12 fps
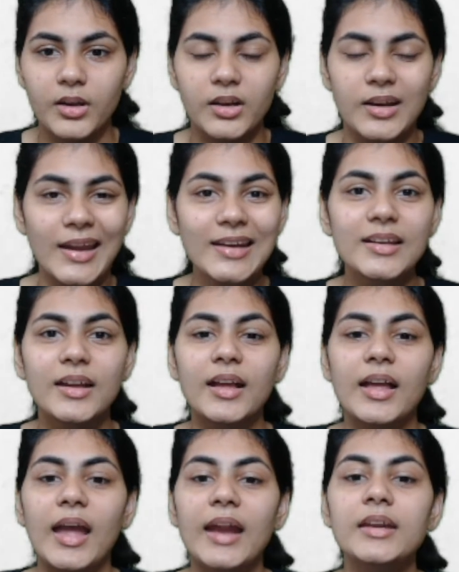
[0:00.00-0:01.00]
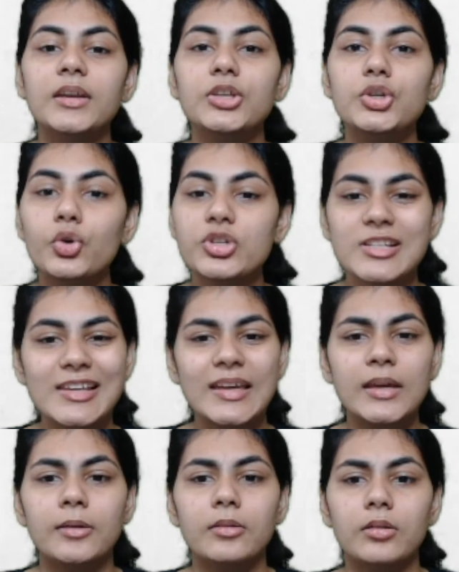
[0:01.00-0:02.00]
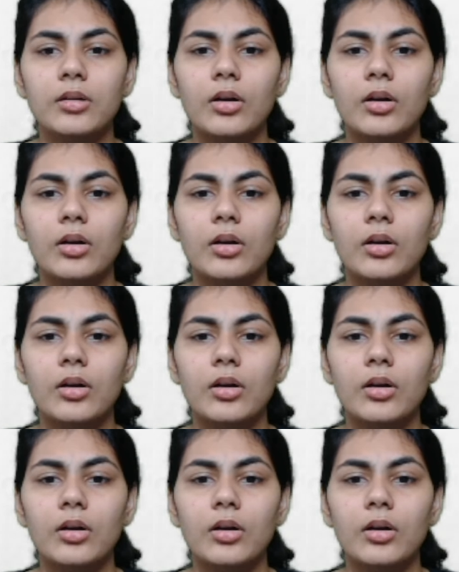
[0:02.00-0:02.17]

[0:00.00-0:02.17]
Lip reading: right? And usually